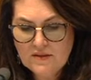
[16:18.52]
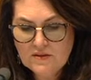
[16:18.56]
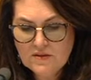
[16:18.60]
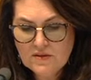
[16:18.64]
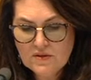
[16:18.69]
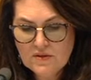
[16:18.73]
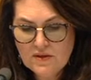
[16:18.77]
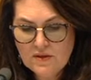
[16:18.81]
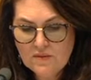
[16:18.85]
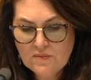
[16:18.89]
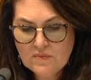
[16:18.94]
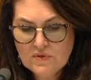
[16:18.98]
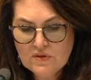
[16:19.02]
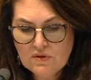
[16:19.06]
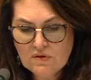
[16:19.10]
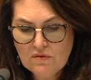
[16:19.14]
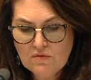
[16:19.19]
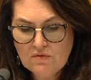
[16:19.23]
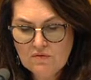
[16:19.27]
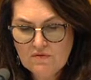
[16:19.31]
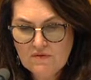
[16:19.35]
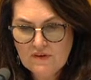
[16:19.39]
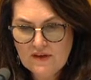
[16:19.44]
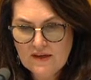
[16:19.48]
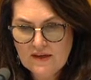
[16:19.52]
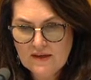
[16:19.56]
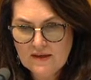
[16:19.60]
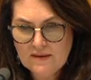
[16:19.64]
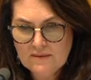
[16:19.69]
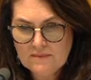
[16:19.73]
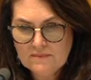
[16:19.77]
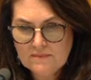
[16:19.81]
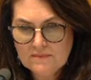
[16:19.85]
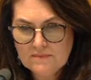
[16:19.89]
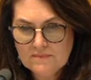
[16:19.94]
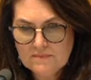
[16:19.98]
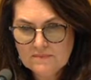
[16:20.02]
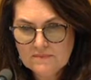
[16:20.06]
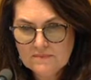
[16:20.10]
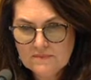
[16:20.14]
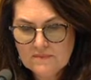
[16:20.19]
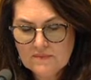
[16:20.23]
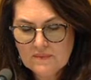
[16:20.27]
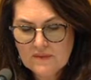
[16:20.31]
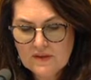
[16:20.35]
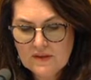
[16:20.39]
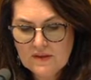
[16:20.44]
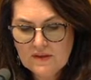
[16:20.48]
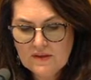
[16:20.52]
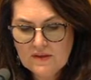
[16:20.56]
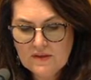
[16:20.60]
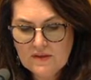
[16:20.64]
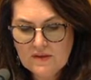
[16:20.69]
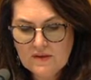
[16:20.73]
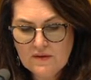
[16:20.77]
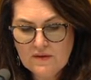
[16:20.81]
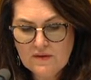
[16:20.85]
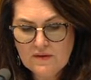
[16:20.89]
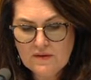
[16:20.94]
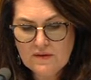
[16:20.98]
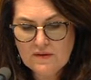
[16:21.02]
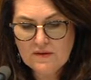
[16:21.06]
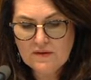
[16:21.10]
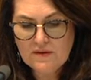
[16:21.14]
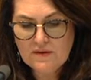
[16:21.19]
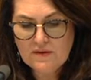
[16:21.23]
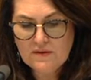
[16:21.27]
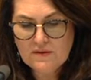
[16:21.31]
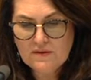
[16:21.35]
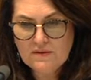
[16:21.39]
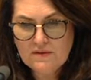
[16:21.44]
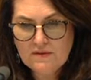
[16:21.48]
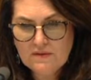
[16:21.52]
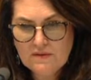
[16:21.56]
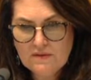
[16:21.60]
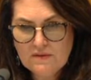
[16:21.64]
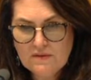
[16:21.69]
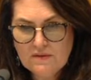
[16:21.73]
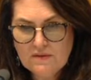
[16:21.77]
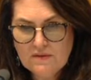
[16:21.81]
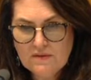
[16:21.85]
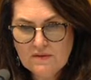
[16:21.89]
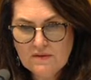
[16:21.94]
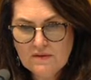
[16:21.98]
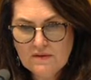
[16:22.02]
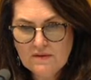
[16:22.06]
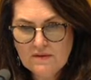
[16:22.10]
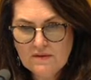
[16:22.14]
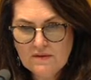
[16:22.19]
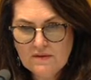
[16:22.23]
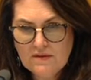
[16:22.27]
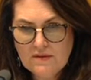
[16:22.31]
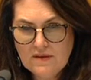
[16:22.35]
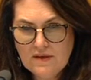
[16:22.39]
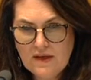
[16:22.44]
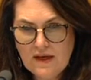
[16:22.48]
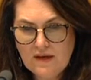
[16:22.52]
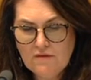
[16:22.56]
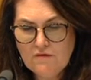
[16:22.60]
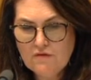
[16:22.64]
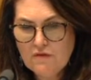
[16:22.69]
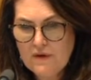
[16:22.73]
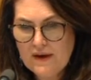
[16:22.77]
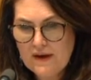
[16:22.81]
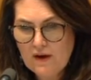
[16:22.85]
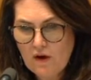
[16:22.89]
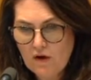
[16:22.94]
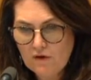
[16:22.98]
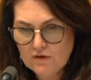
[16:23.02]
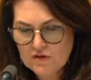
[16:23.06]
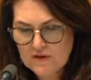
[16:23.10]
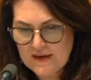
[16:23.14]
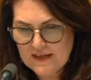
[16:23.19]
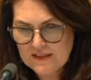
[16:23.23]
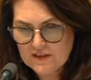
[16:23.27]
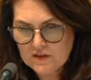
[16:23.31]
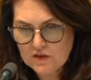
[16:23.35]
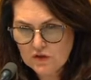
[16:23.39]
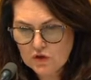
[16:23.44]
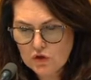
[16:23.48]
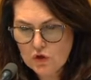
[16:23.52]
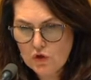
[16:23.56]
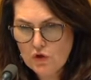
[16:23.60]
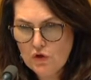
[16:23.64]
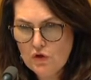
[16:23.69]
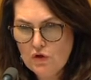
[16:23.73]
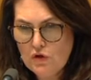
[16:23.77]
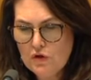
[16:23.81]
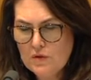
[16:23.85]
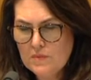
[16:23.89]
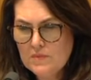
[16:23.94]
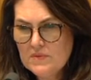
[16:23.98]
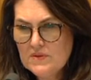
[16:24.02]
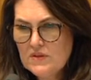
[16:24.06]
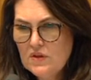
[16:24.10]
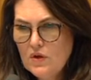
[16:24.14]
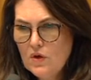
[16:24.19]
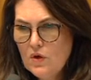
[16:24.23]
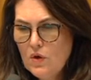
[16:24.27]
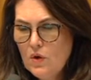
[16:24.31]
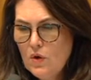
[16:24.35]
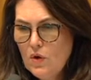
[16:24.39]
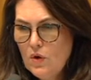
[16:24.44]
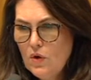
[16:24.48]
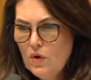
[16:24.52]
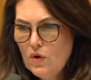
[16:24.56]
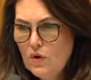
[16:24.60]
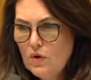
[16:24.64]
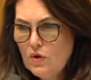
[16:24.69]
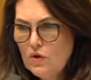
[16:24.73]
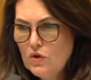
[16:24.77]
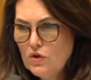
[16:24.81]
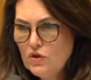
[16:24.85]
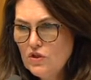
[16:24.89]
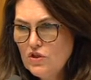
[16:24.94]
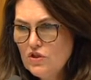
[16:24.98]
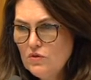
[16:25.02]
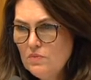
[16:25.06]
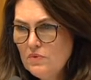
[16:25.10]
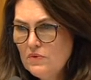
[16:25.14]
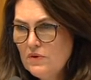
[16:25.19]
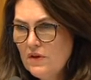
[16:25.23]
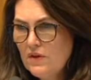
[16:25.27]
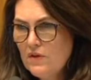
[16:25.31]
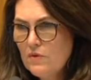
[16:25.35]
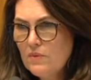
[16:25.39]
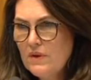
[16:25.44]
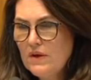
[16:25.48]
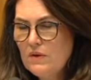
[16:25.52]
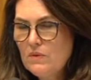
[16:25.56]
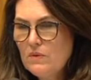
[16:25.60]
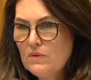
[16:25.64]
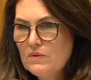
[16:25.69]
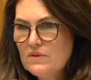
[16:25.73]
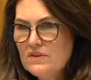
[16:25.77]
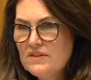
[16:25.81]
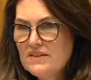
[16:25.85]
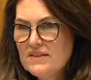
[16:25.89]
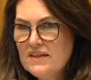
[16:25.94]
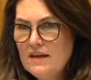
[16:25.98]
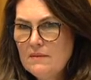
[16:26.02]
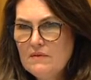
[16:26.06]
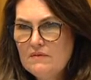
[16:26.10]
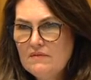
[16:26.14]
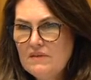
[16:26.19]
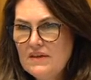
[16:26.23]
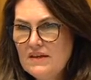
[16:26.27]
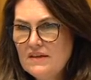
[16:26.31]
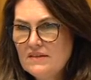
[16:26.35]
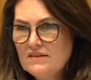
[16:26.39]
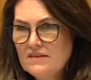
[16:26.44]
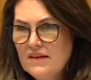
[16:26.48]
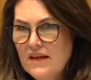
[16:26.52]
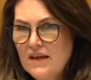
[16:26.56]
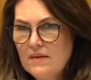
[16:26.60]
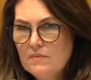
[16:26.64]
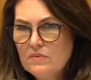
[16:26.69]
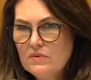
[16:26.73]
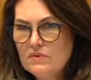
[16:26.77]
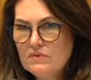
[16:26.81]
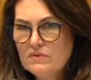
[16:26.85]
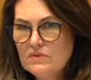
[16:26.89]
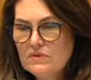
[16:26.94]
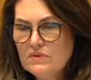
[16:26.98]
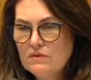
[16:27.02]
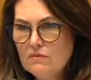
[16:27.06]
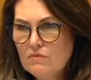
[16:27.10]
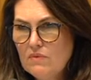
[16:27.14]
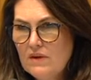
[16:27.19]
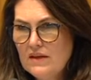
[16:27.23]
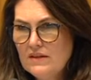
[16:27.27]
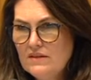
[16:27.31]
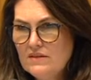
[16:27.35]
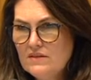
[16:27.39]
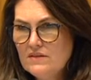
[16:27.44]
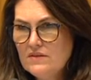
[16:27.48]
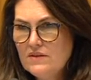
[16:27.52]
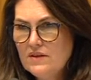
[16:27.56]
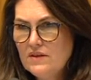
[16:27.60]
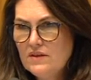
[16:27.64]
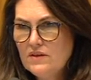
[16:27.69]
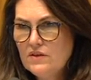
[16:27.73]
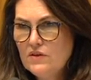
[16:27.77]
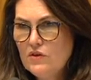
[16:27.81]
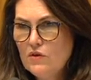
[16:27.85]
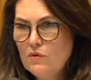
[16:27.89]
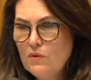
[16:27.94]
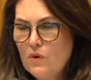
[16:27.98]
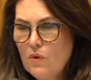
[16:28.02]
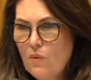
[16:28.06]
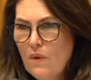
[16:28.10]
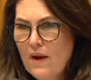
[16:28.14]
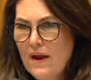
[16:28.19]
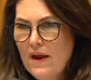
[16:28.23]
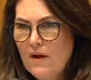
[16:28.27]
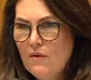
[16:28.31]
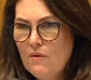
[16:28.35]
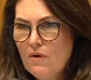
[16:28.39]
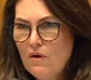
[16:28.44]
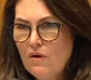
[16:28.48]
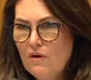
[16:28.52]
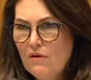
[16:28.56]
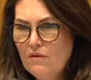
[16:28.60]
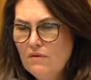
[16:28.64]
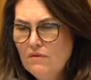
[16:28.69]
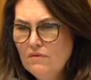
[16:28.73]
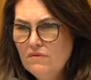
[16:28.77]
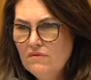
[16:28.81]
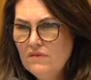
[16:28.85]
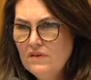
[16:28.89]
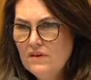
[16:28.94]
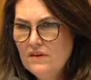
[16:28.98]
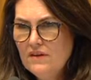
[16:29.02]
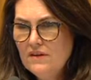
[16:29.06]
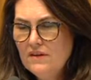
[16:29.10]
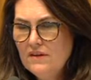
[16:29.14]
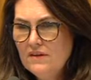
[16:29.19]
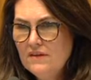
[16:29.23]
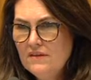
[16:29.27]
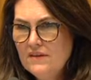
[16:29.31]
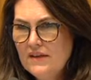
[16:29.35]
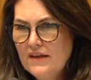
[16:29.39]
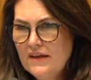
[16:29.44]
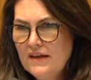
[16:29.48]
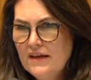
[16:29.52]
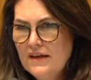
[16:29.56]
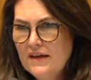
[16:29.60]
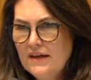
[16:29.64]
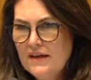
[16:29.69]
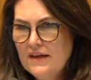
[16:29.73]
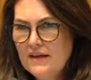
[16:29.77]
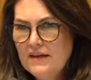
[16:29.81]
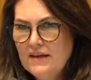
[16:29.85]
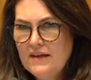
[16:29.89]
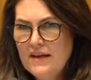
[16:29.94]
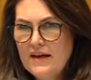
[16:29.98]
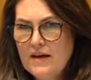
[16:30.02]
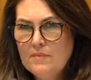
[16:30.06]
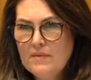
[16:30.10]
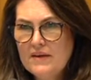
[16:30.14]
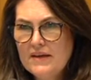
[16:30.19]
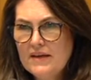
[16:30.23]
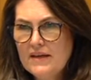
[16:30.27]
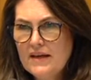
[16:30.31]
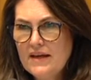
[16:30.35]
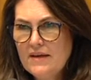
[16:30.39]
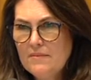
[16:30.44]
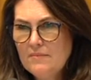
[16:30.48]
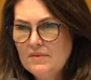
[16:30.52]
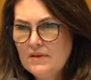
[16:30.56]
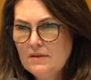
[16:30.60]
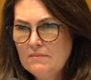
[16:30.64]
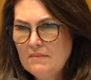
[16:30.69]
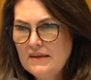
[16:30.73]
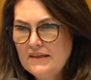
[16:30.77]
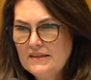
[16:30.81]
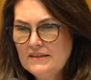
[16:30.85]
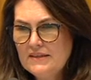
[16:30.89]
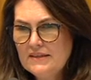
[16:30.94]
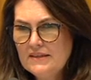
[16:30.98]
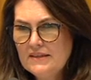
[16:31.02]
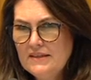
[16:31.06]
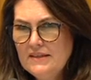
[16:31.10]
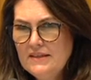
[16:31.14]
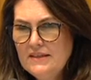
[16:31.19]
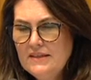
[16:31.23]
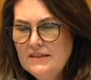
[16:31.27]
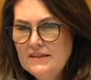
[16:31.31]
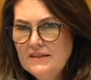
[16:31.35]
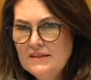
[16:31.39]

terms of the unfair contract terms, could you put on the record some of the examples of ones that you're aware of that are now being implemented